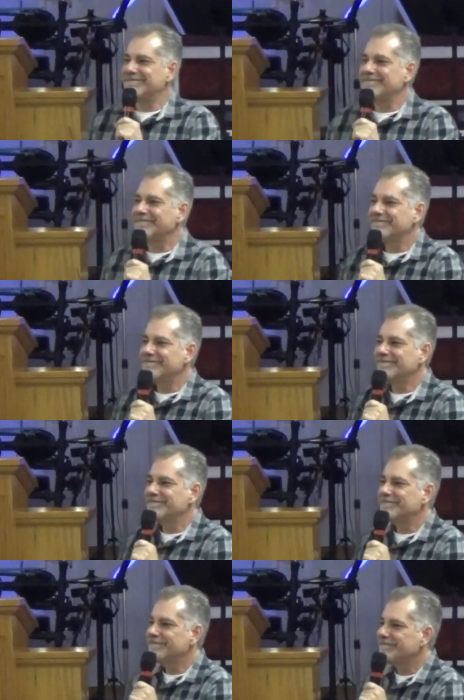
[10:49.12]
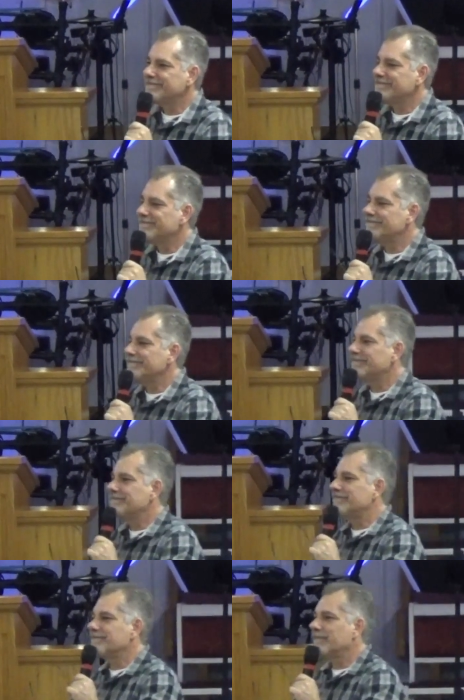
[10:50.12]

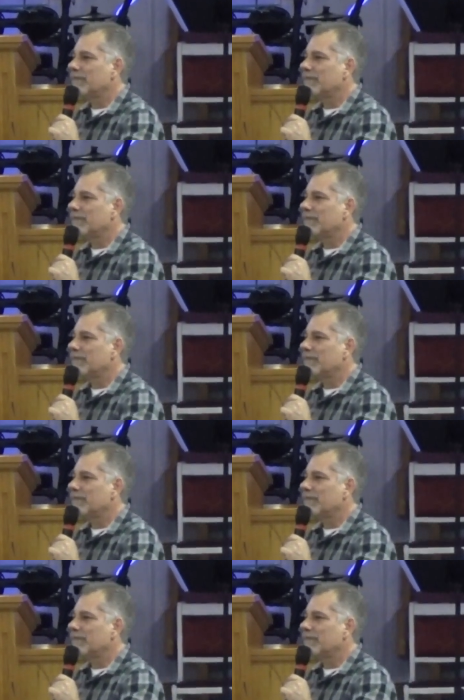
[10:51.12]
[no speech]